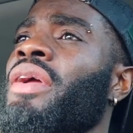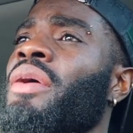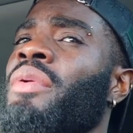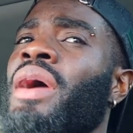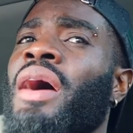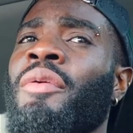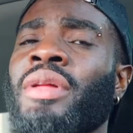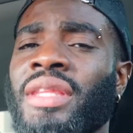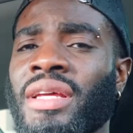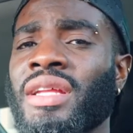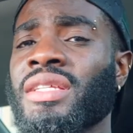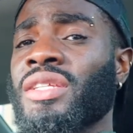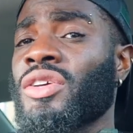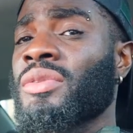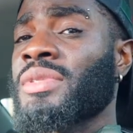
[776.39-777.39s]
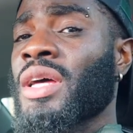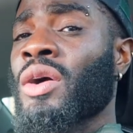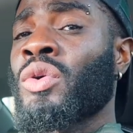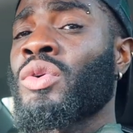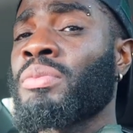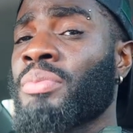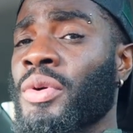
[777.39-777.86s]
Wray, we tell us he's a
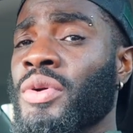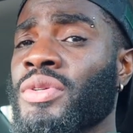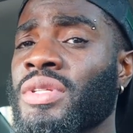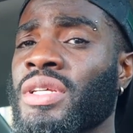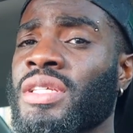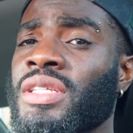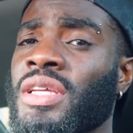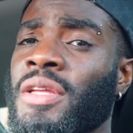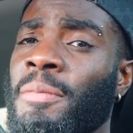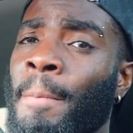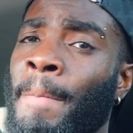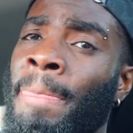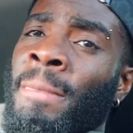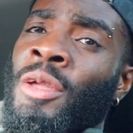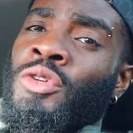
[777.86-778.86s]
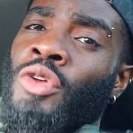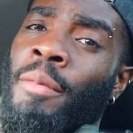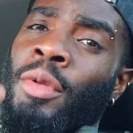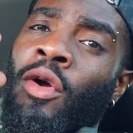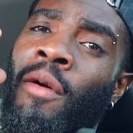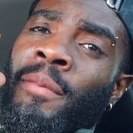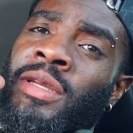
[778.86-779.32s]
good person, you see, so
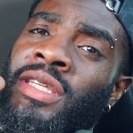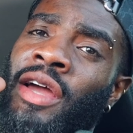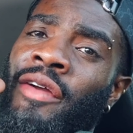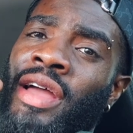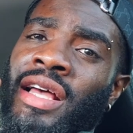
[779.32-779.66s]
big up Mr.